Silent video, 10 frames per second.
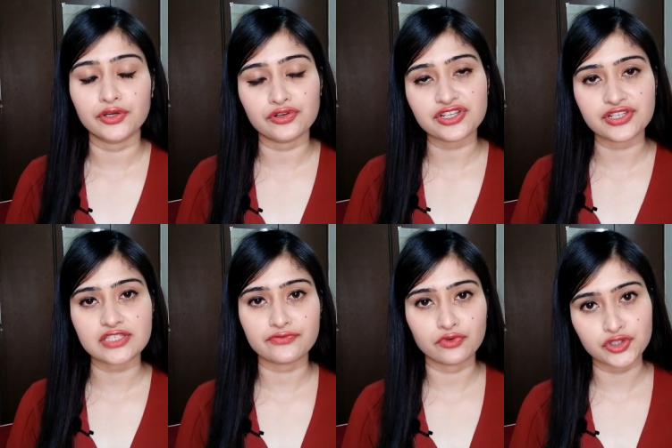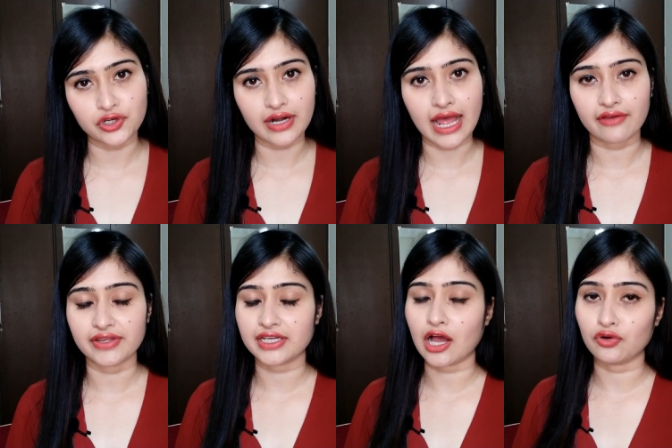nutritious food you are
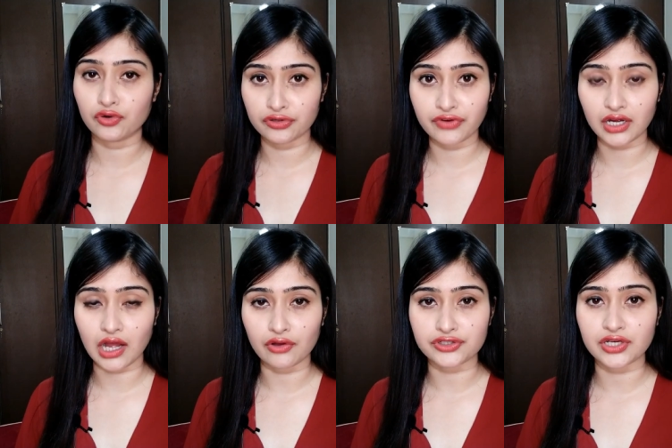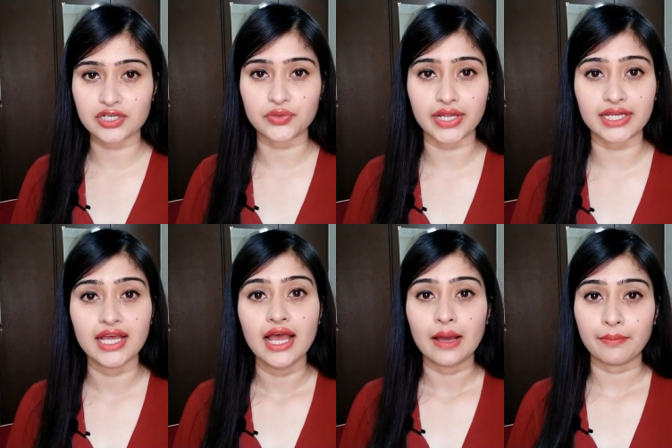having, how good workout you are doing,
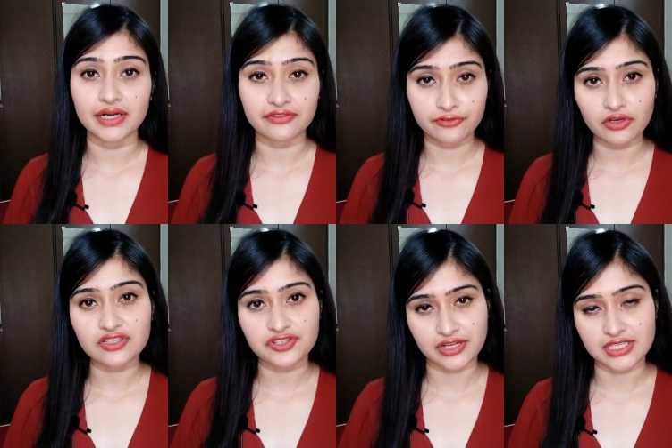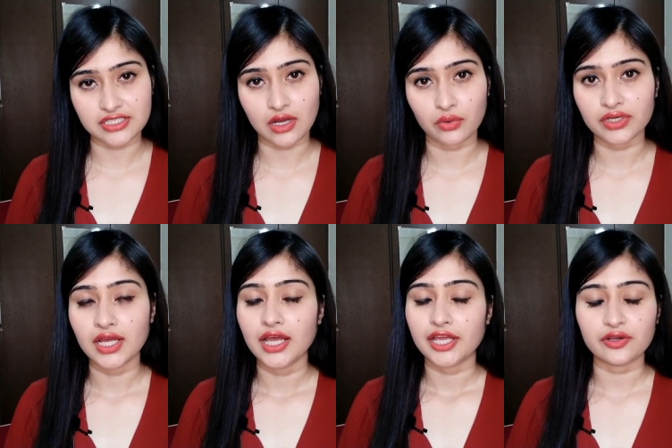but if you are stressed out,
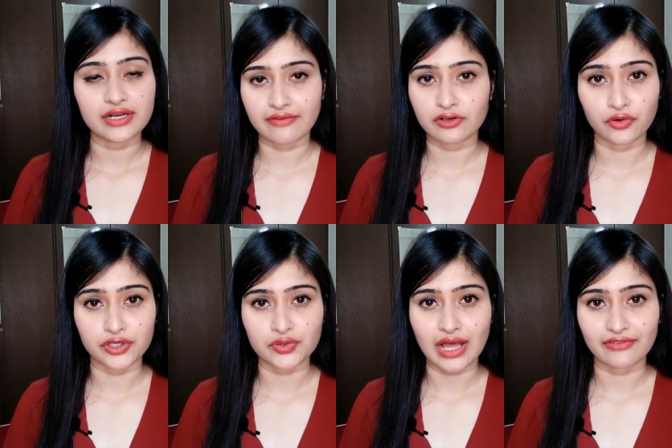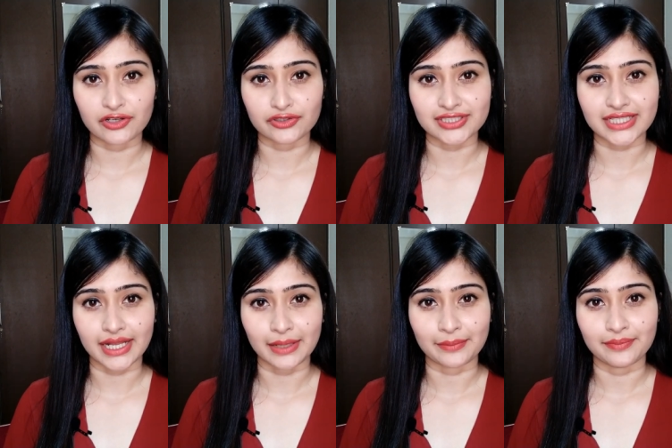you're never going to have a good
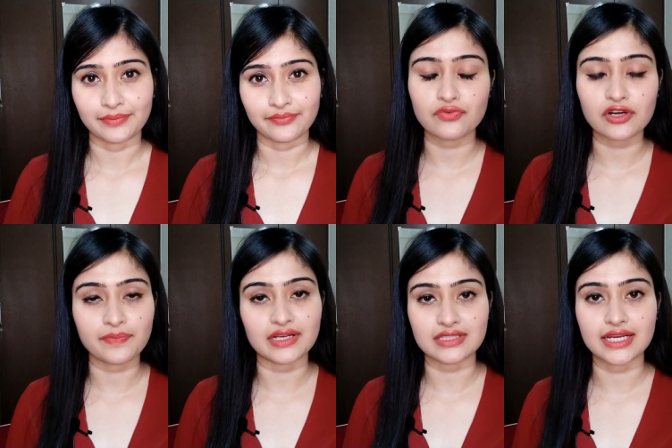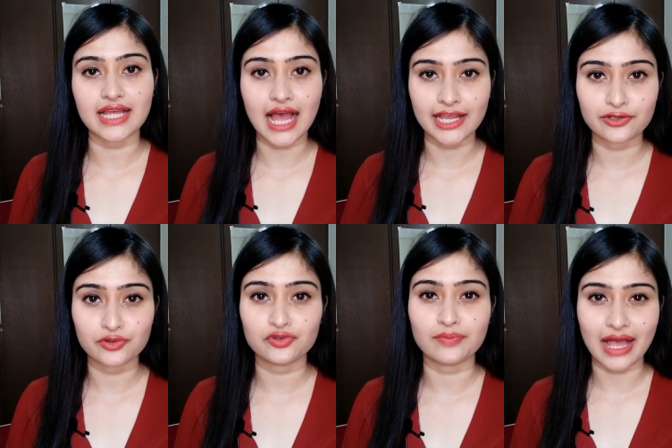skin. So what personally I
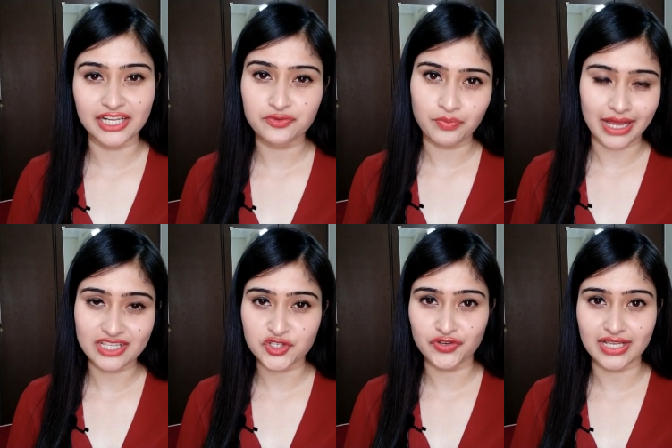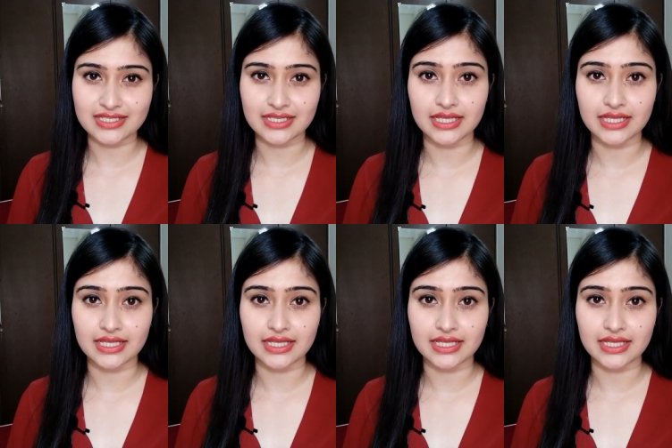do to manage my stress